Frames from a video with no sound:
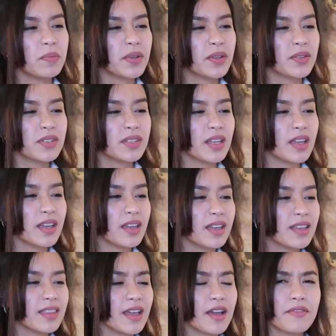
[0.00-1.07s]
because they
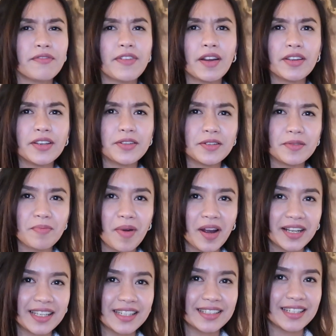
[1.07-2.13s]
have very good
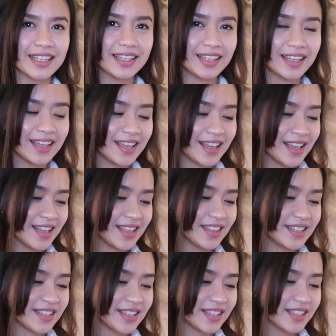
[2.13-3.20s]
marketing,
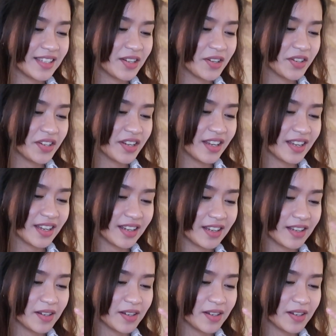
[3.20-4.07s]
this Estée Lauder,